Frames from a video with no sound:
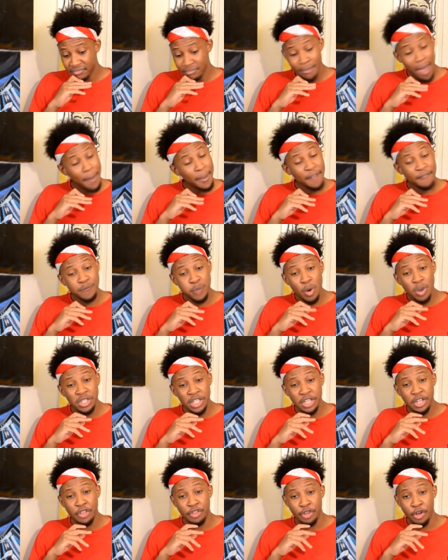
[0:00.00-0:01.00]
maybe
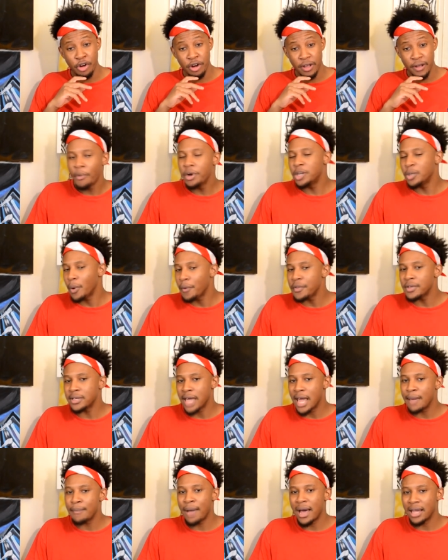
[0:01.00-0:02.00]
14 to 30. We should win this
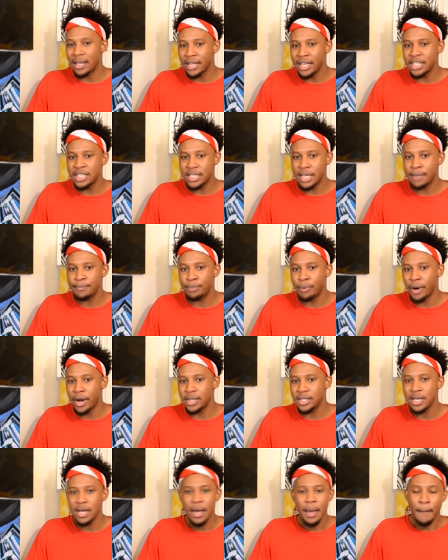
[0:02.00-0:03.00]
game by at least 10
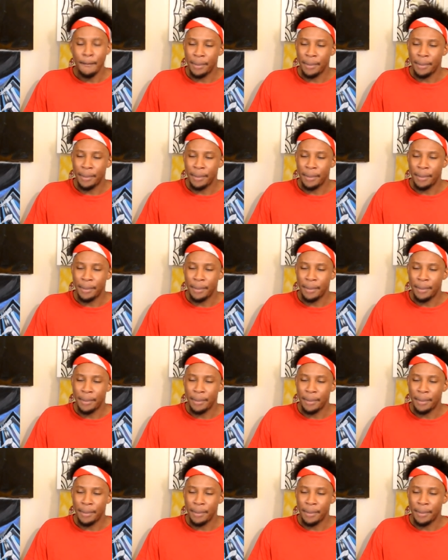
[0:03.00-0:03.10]
points,